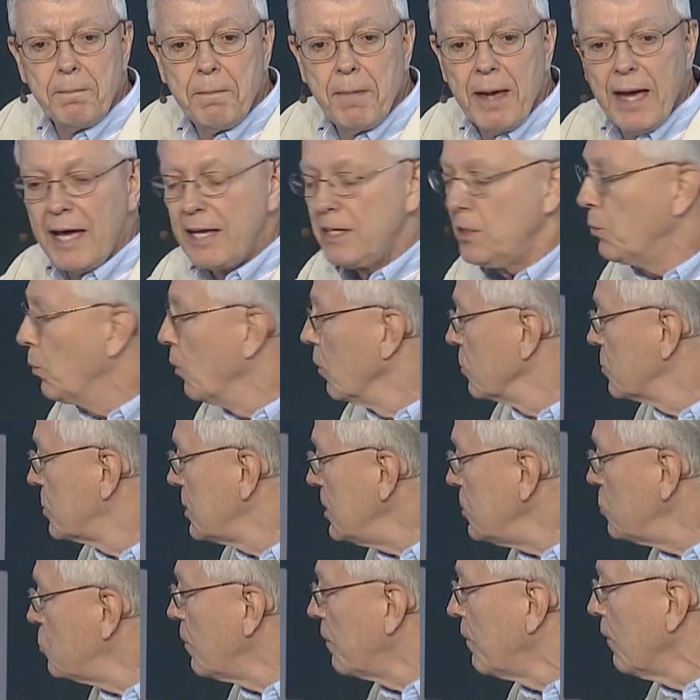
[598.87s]
manuals.
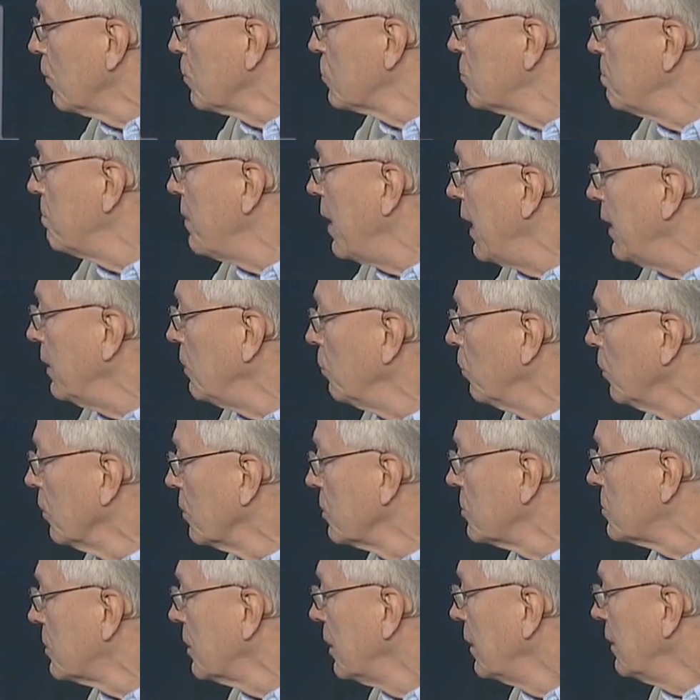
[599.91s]
Each of those
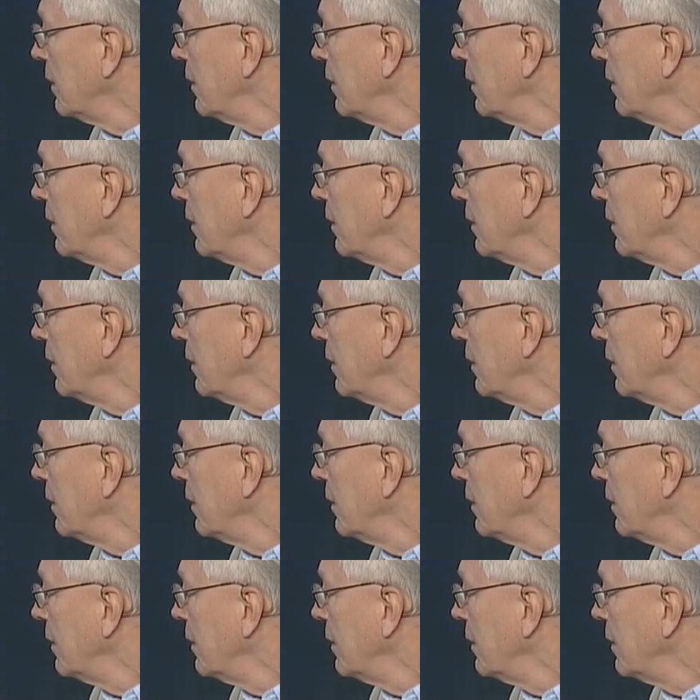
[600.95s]
manuals